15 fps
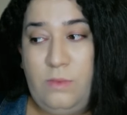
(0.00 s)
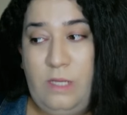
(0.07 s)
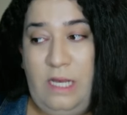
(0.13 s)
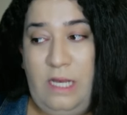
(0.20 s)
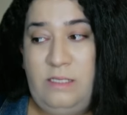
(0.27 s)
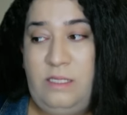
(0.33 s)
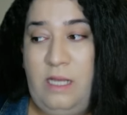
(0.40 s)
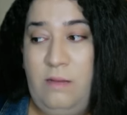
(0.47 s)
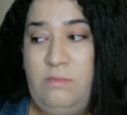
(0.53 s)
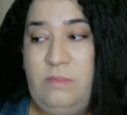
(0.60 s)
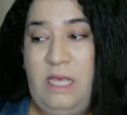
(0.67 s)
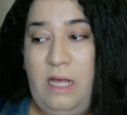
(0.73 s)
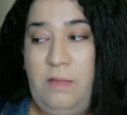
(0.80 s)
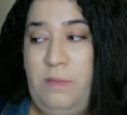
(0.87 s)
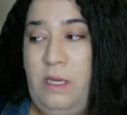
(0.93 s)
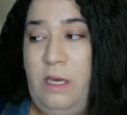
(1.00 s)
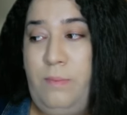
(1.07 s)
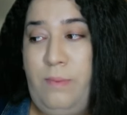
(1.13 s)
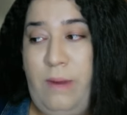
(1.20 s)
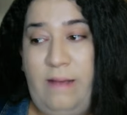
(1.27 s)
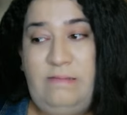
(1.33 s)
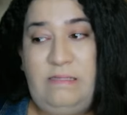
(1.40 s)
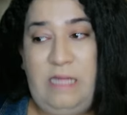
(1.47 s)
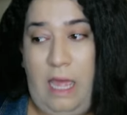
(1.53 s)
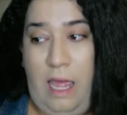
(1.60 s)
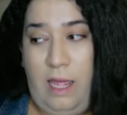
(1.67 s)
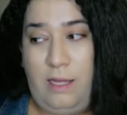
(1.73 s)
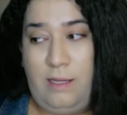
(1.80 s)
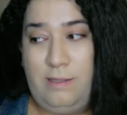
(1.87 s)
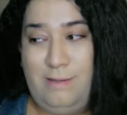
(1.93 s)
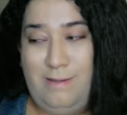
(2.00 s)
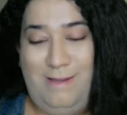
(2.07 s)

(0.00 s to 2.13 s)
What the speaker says: And something tell me your breath stink.